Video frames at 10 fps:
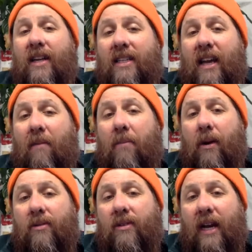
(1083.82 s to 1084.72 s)
like to have
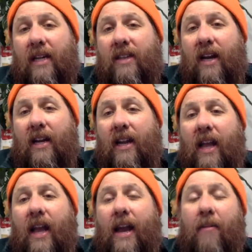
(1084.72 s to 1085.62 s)
both sides on it,
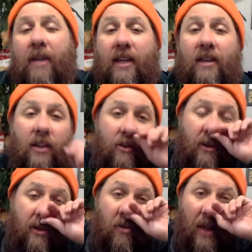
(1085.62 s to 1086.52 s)
and I'm going to continue
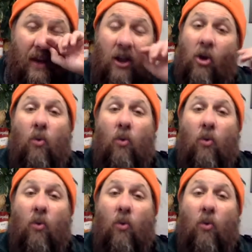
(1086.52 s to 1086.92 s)
to do that.